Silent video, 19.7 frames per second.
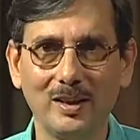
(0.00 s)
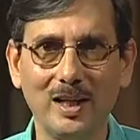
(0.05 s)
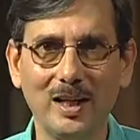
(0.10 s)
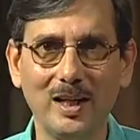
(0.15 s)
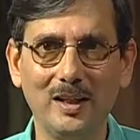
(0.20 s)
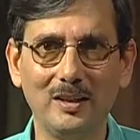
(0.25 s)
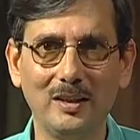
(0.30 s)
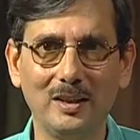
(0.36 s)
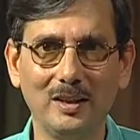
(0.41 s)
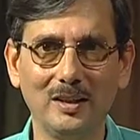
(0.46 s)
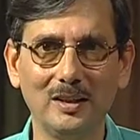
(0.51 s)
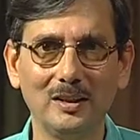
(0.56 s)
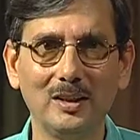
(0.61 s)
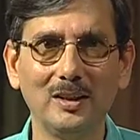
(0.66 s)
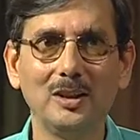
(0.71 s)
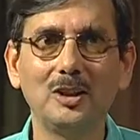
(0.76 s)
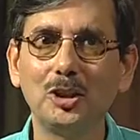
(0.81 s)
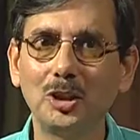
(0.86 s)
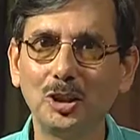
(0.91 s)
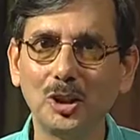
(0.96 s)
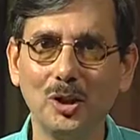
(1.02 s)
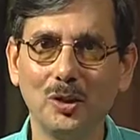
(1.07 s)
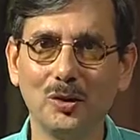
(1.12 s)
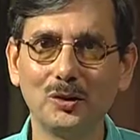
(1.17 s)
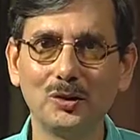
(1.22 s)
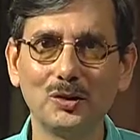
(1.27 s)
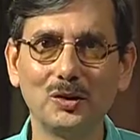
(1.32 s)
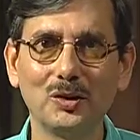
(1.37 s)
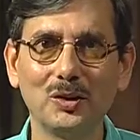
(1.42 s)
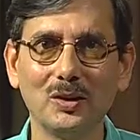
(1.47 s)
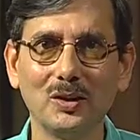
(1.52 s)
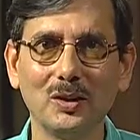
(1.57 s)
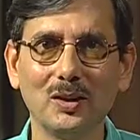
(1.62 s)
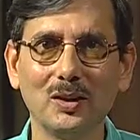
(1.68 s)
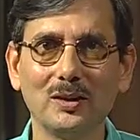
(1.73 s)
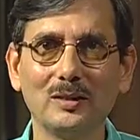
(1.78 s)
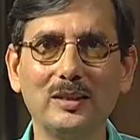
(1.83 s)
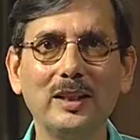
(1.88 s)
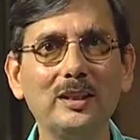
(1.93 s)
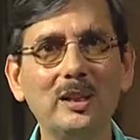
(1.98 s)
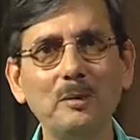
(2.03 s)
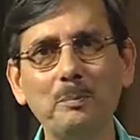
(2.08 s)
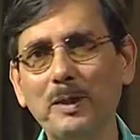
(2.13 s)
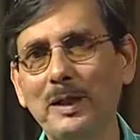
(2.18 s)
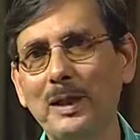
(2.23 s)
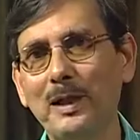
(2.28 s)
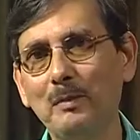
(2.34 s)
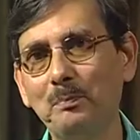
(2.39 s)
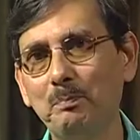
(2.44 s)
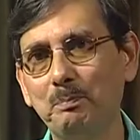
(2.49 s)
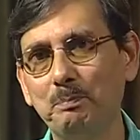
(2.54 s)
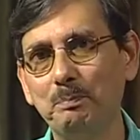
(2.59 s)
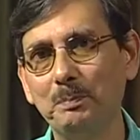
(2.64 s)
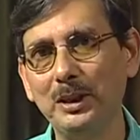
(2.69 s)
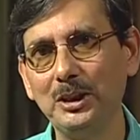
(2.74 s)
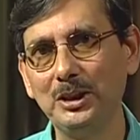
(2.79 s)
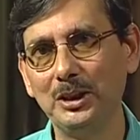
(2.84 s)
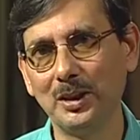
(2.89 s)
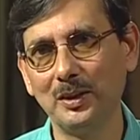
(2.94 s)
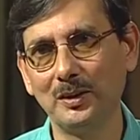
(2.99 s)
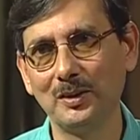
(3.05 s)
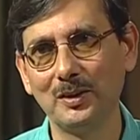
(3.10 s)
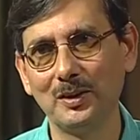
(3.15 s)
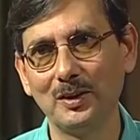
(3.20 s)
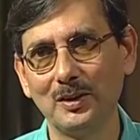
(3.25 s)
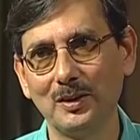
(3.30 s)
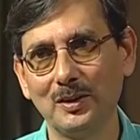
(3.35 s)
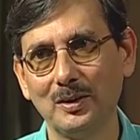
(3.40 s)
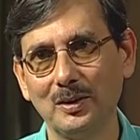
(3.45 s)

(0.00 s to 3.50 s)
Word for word: area shows the typical peasant